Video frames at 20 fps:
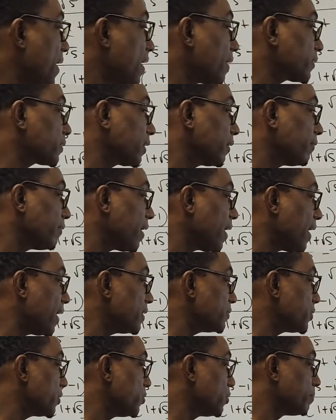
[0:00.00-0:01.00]

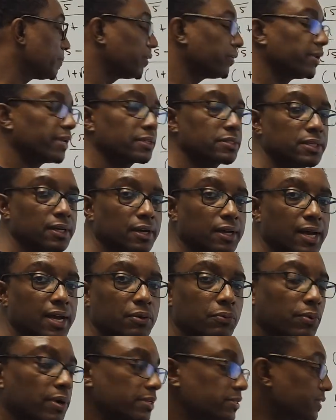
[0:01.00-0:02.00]
factorize the numerator,
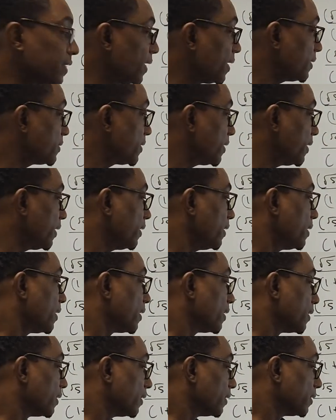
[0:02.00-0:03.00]
and once there is
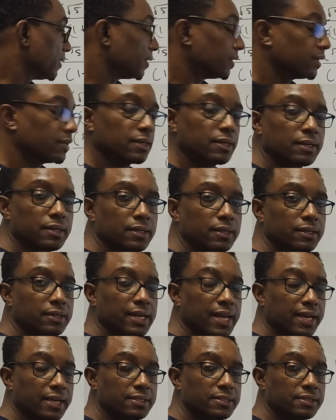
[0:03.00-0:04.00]
a
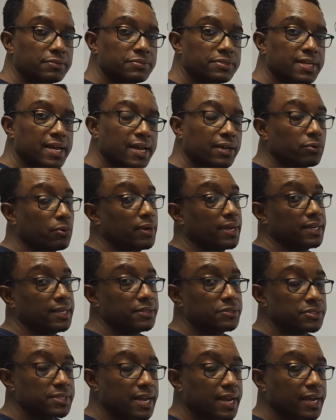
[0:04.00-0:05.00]
negative sign or
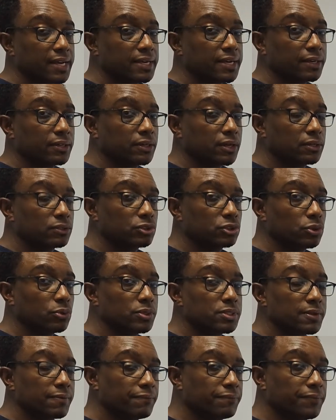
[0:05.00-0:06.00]
any sign that
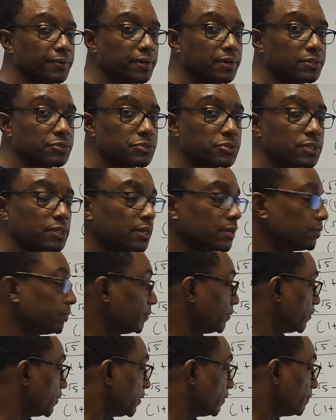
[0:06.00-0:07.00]
controls the first
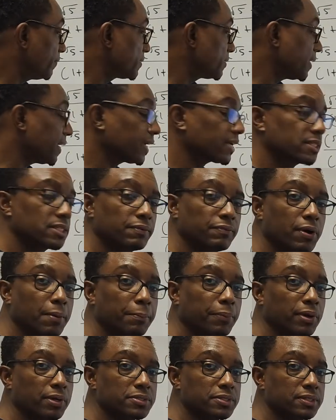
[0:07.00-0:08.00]
term, if it's negative
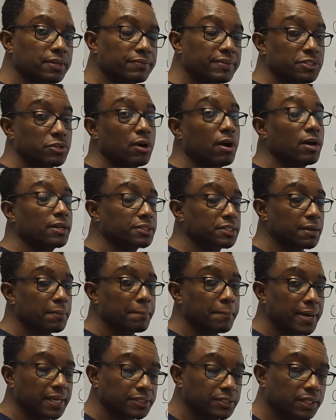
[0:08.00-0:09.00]
or positive, it's
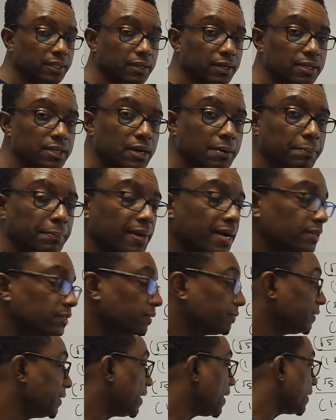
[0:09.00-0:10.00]
automatically a part
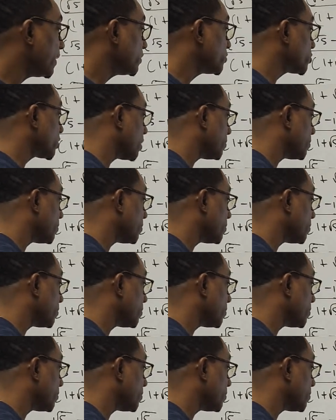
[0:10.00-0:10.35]
of the highest